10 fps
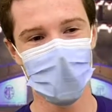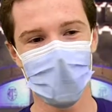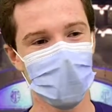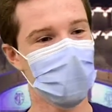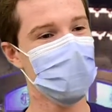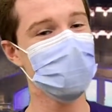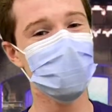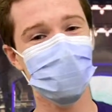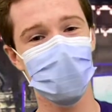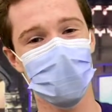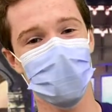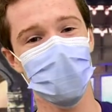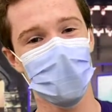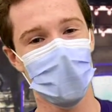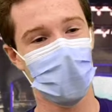You know, this has
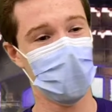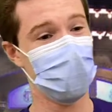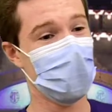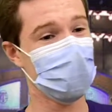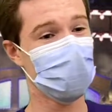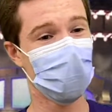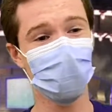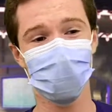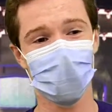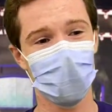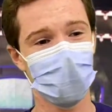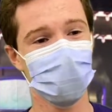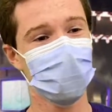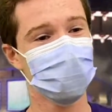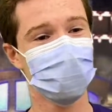been a goal of mine since